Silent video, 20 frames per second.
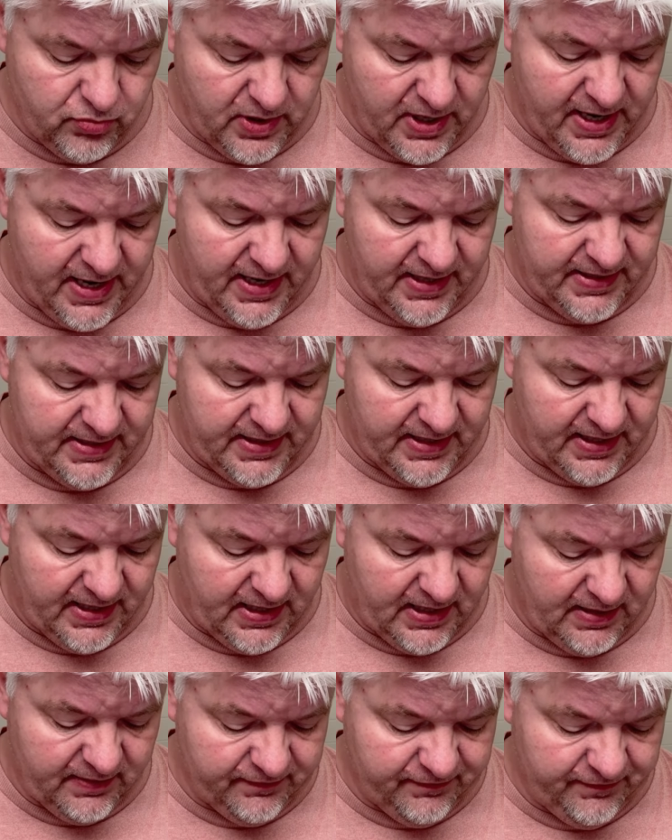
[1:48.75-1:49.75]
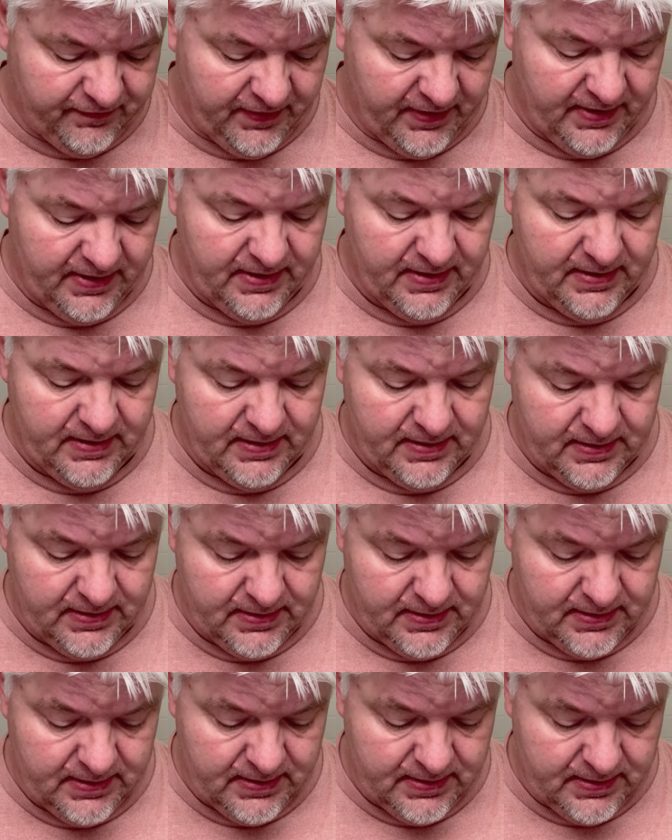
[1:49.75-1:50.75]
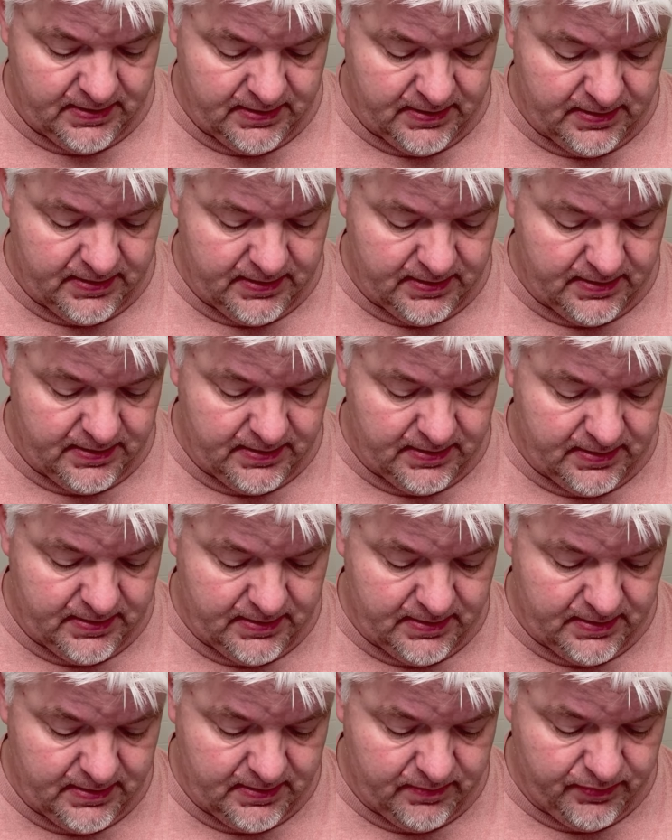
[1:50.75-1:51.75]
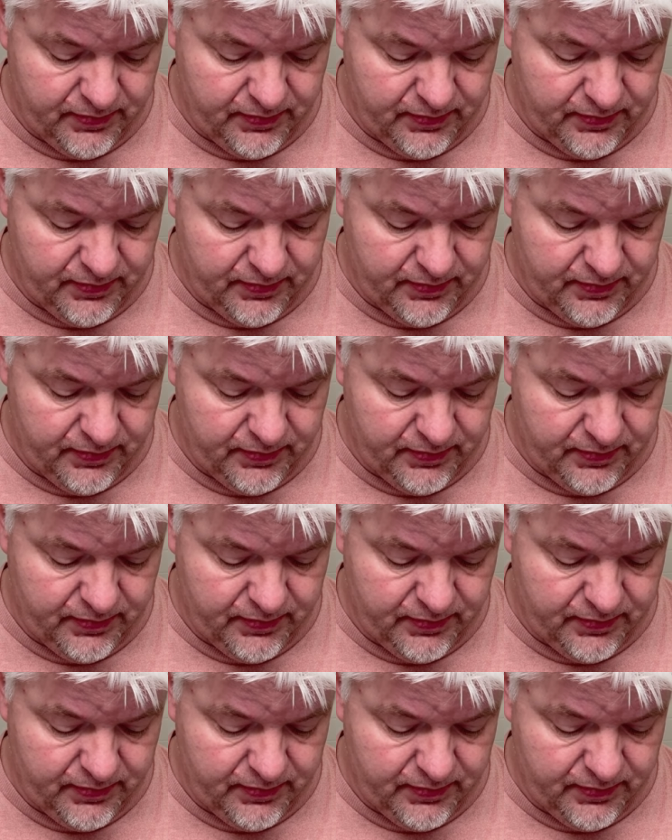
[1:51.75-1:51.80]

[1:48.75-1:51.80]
and a half. Uh,